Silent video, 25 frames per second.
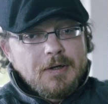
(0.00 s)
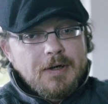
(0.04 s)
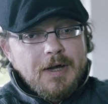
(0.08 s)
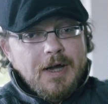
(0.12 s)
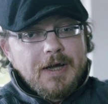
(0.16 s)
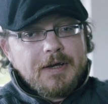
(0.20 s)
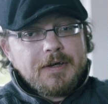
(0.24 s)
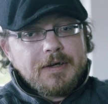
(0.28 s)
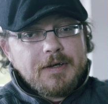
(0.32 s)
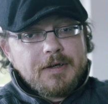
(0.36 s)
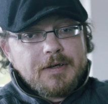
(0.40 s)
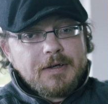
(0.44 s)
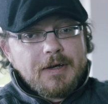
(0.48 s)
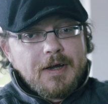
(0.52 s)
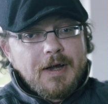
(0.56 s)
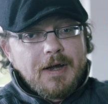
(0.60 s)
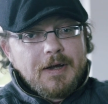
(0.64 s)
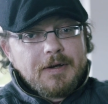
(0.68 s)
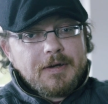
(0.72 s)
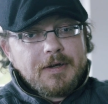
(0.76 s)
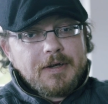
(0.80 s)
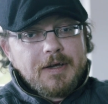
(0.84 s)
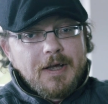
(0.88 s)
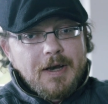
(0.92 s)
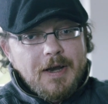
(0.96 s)
and
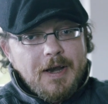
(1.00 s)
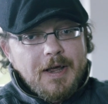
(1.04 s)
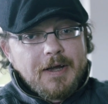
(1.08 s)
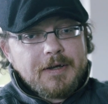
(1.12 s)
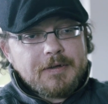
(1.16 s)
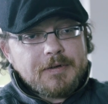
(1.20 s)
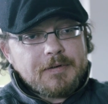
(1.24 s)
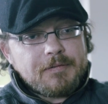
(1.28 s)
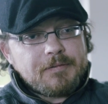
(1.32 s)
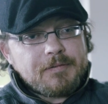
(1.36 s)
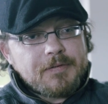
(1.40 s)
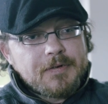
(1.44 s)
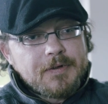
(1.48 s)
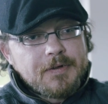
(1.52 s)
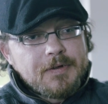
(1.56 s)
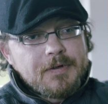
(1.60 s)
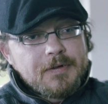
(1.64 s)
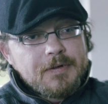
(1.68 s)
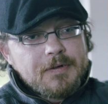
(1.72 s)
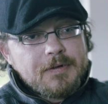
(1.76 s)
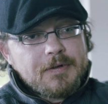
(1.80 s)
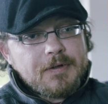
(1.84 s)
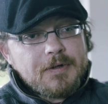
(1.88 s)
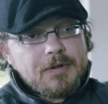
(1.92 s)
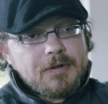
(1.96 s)
and a collective
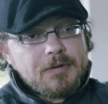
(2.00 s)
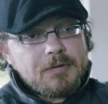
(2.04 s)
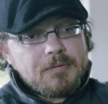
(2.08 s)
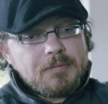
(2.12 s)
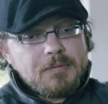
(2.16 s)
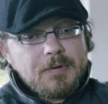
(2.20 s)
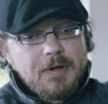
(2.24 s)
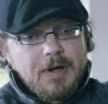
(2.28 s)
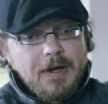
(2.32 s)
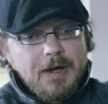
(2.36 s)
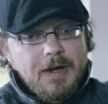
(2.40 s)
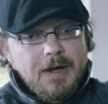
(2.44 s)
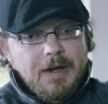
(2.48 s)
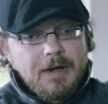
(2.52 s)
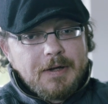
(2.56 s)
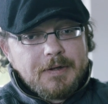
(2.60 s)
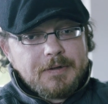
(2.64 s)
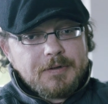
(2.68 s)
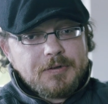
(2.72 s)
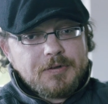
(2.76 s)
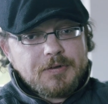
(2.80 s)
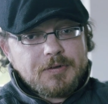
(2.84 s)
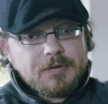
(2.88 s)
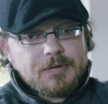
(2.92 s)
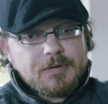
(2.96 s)
you know
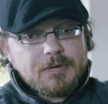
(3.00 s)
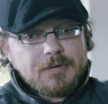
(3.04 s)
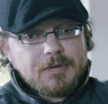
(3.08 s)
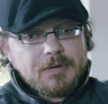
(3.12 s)
and